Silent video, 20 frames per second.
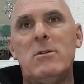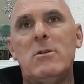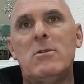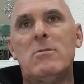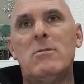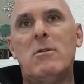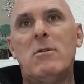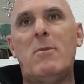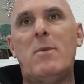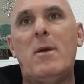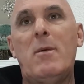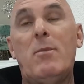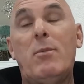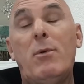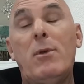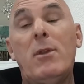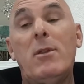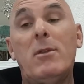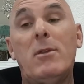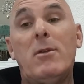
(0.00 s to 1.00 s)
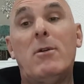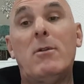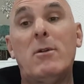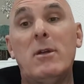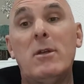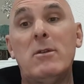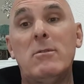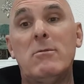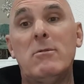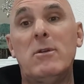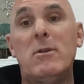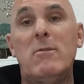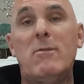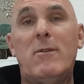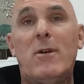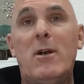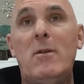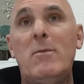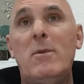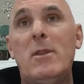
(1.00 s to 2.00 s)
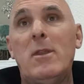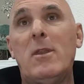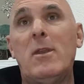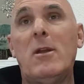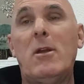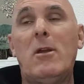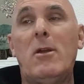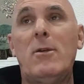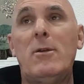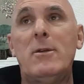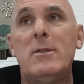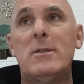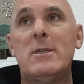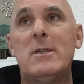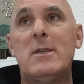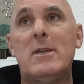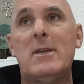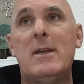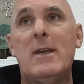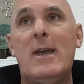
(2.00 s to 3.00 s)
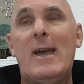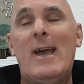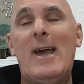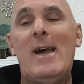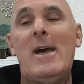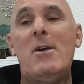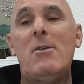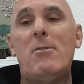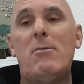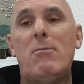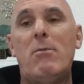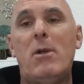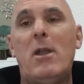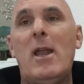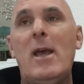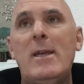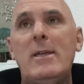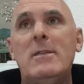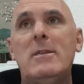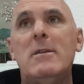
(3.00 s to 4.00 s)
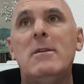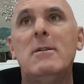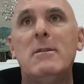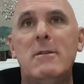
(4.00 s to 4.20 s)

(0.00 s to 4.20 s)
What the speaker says: it's all about putting the dog into an environment that it learns how to relate